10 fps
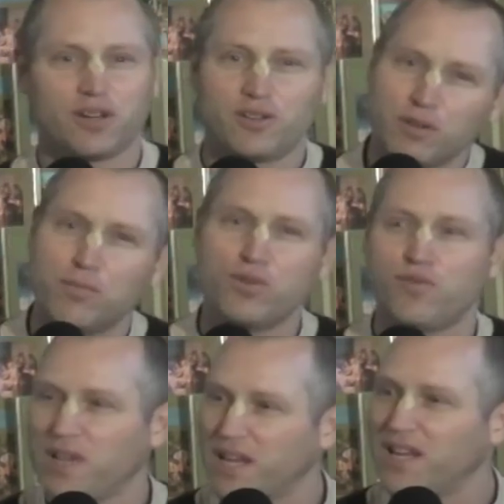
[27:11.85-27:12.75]
You're
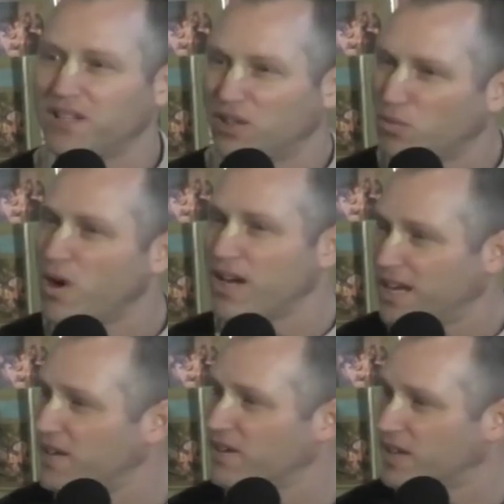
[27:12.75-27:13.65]
moving in. You want
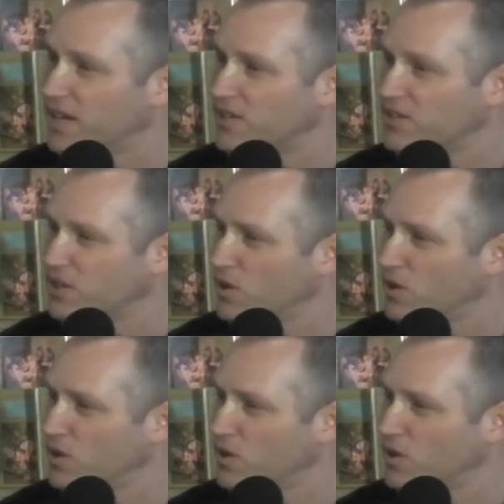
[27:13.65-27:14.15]
to hear this.